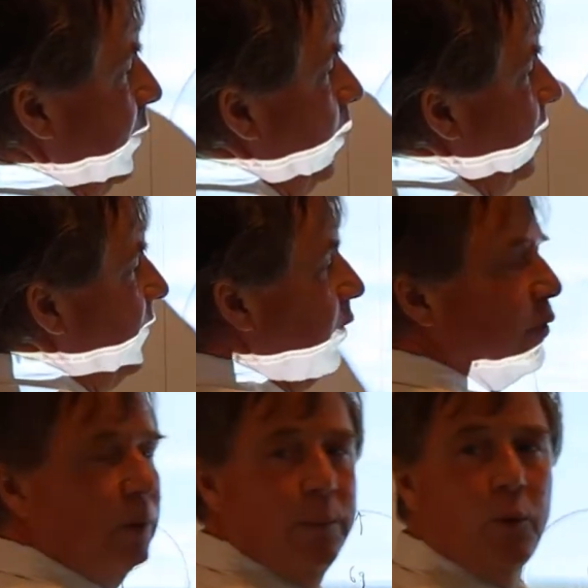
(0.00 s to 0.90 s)
you'd only
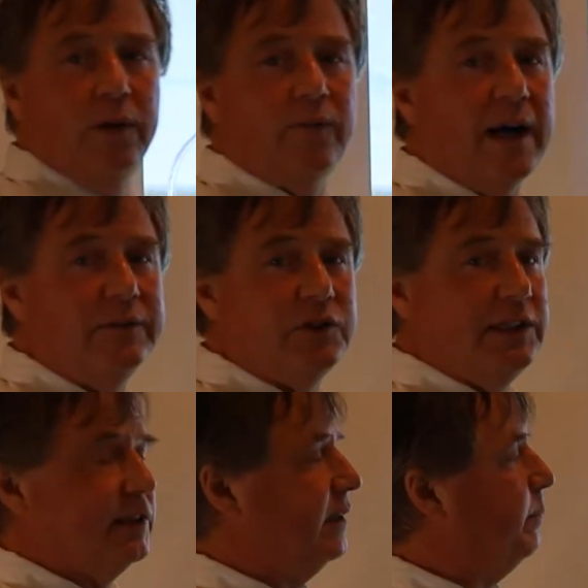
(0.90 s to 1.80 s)
feel 3.5
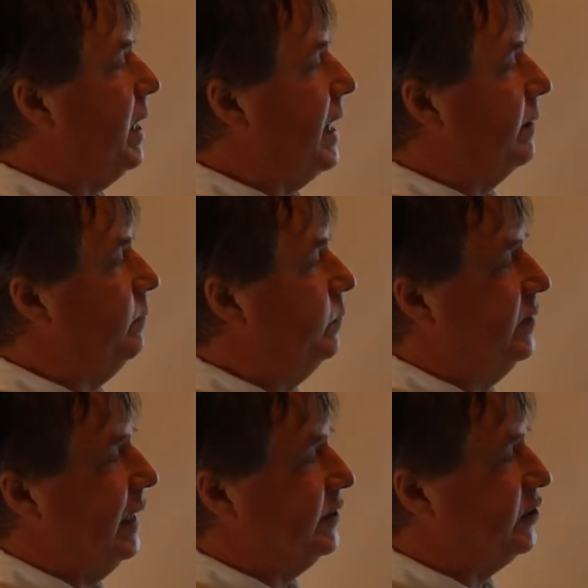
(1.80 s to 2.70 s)
G's at the bottom.
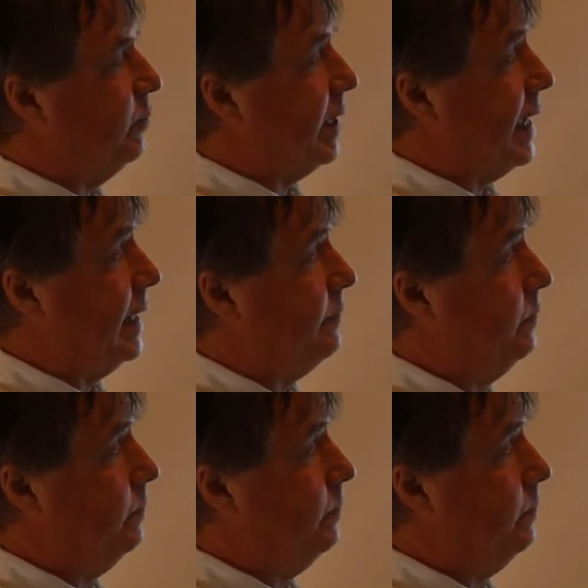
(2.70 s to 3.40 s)
Not so bad.